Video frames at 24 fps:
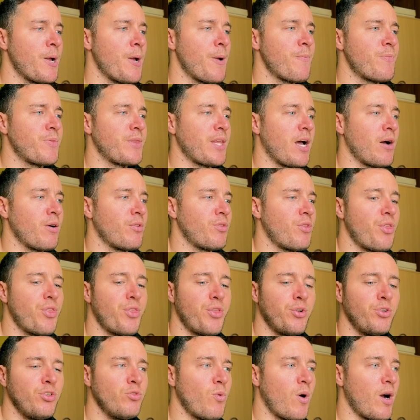Now the
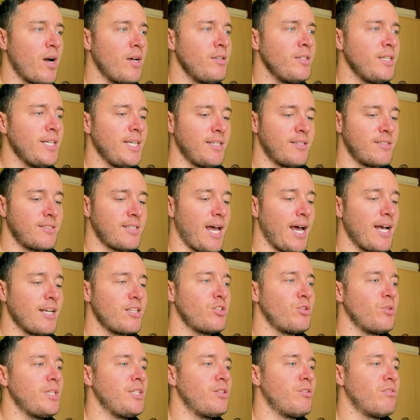third one, it's
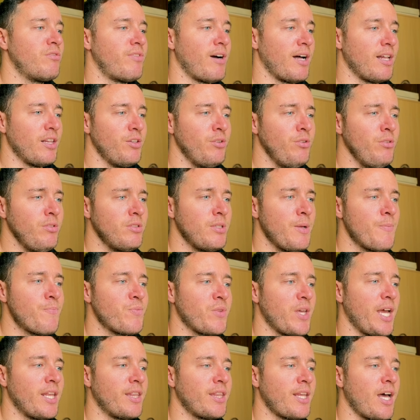actually the values.
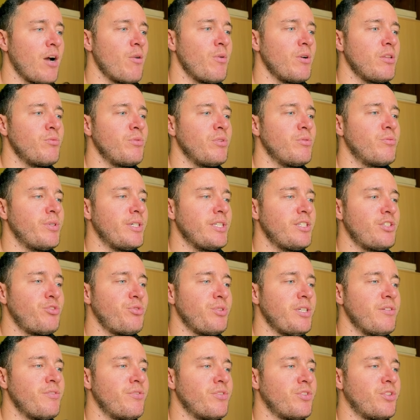And now when we
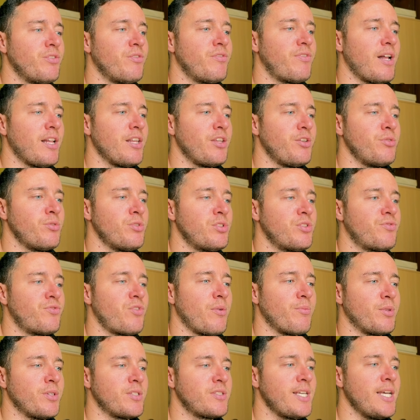retrieve the values
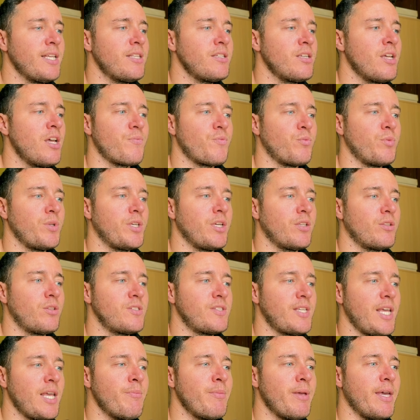from the set, we get the
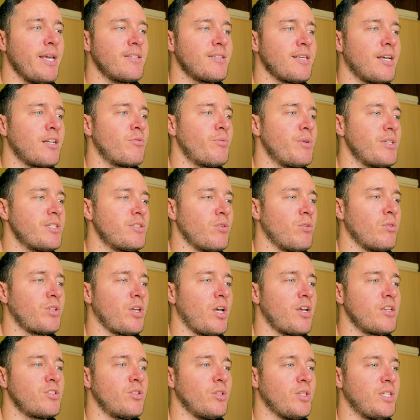same exact result
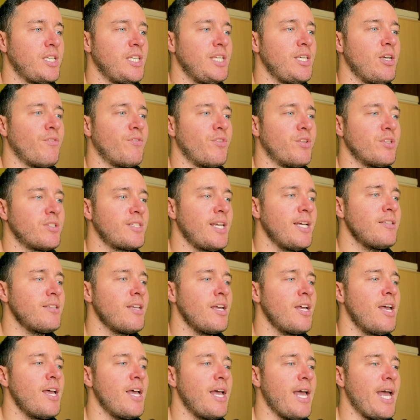as the key of the set,
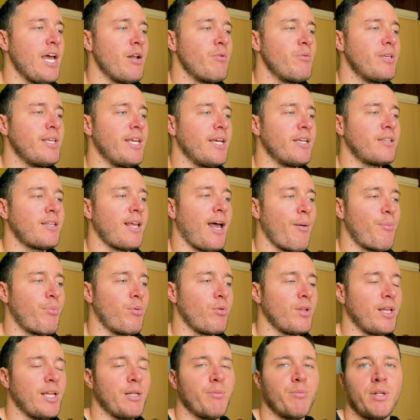and we get
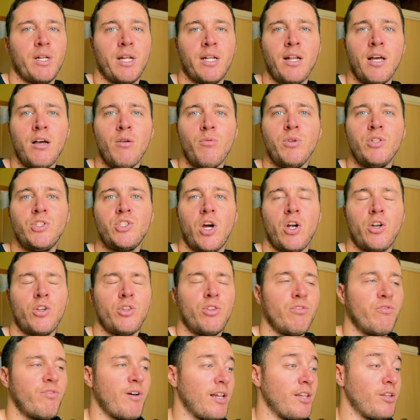apple and banana, which are
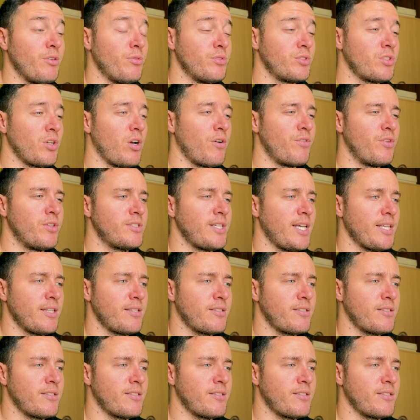the values of the set.